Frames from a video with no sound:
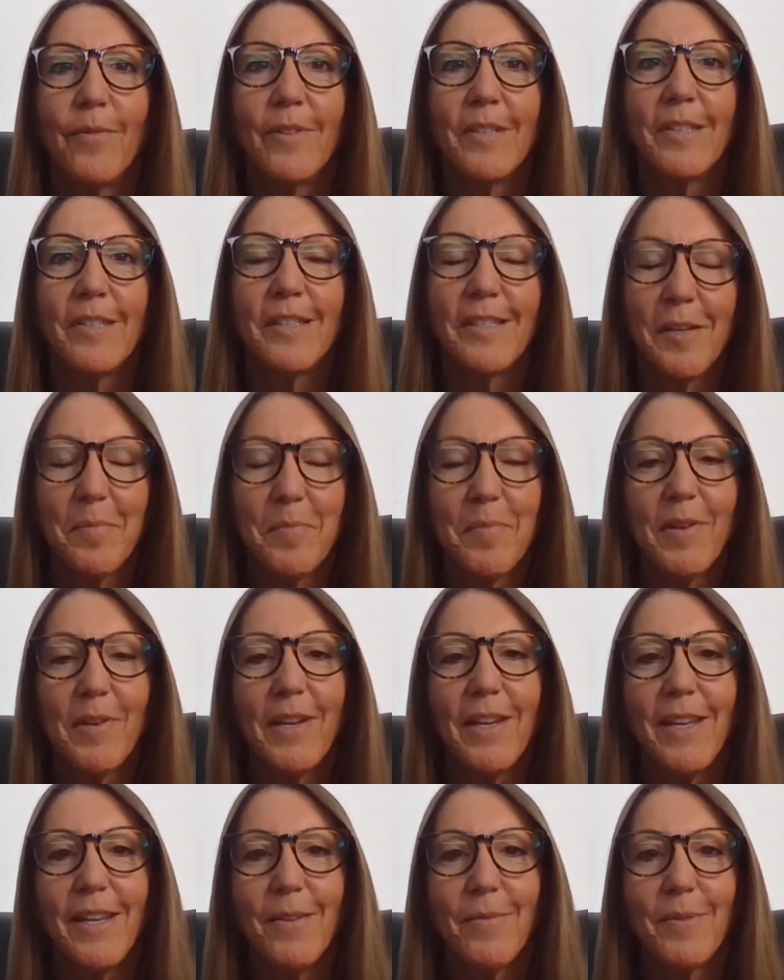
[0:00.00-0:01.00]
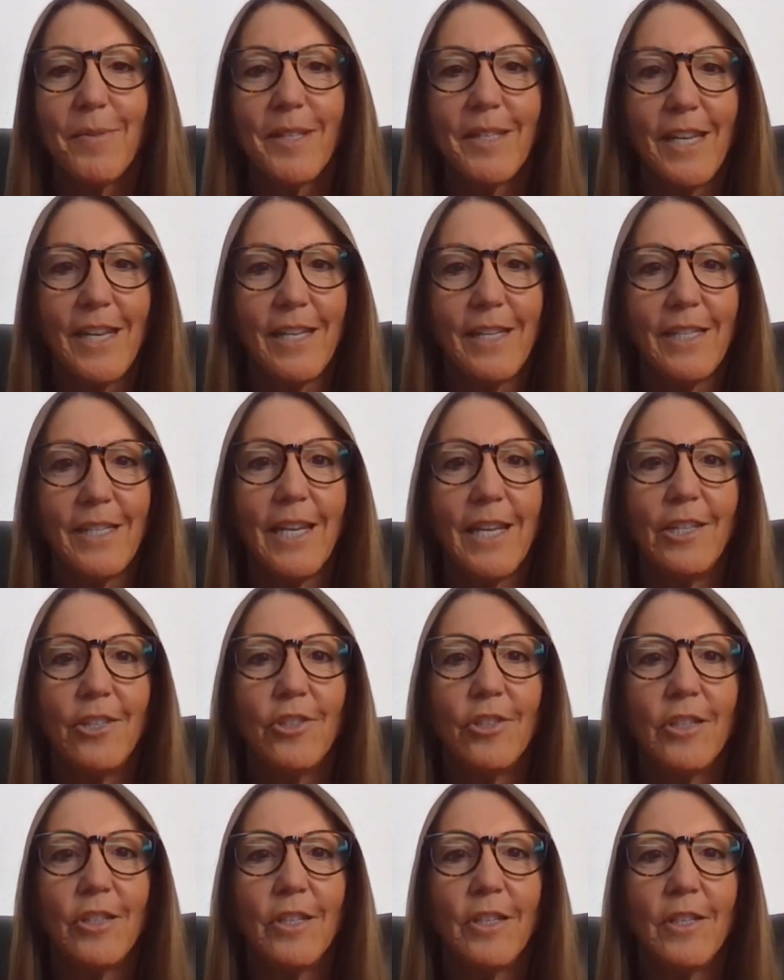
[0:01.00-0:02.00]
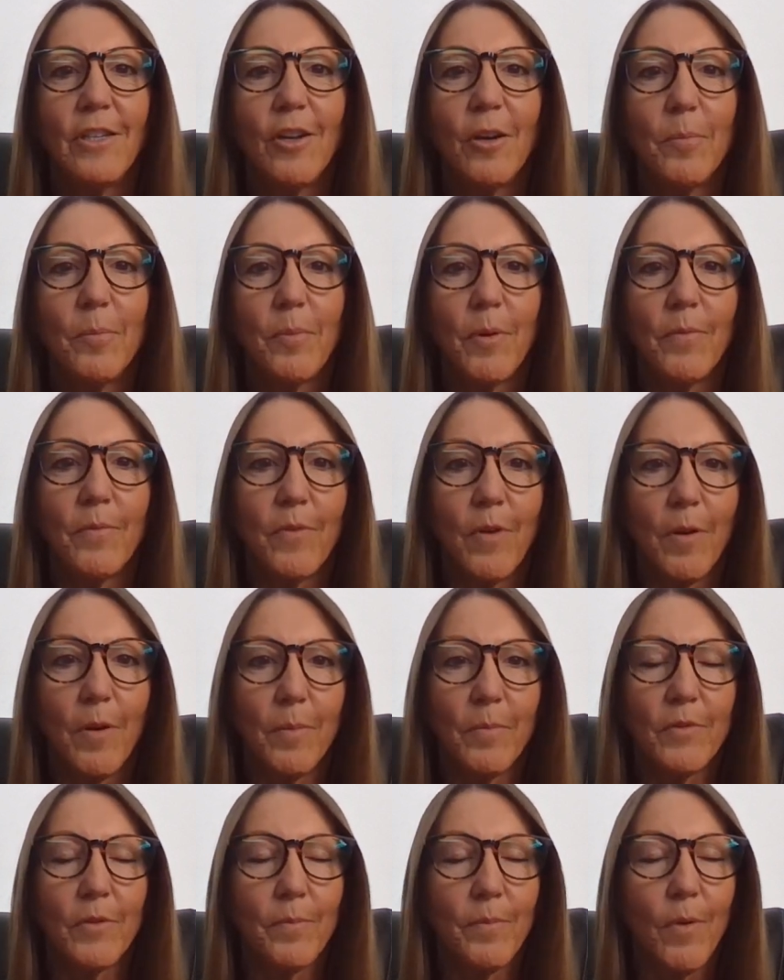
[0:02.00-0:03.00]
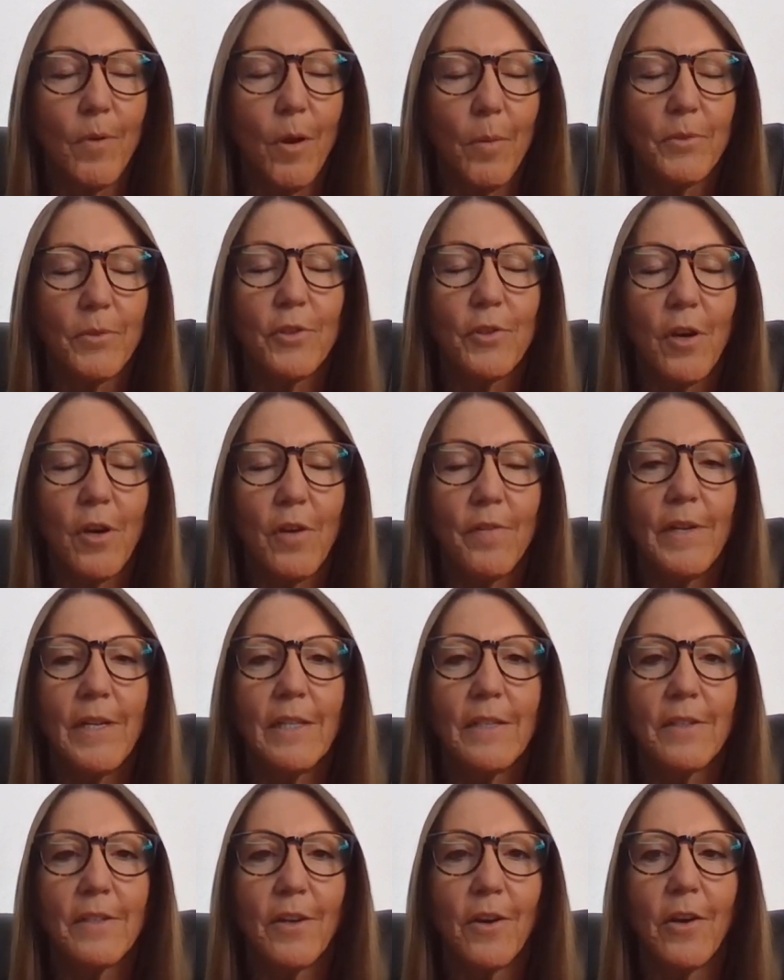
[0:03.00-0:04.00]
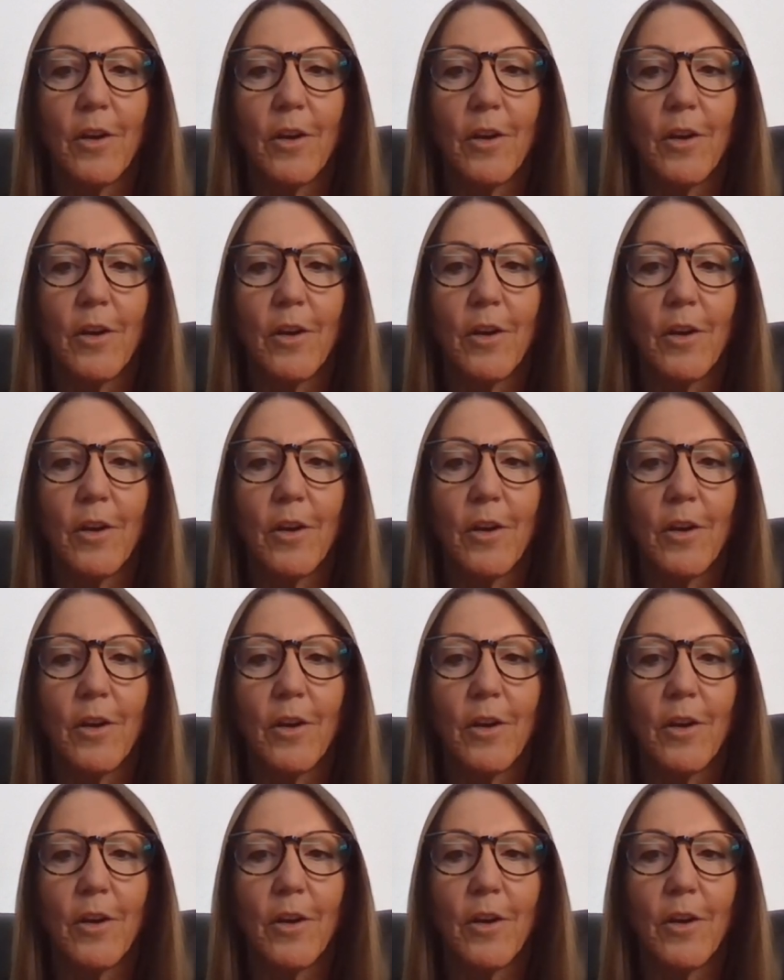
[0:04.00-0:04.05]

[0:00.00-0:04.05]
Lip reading: simply with the intention of observing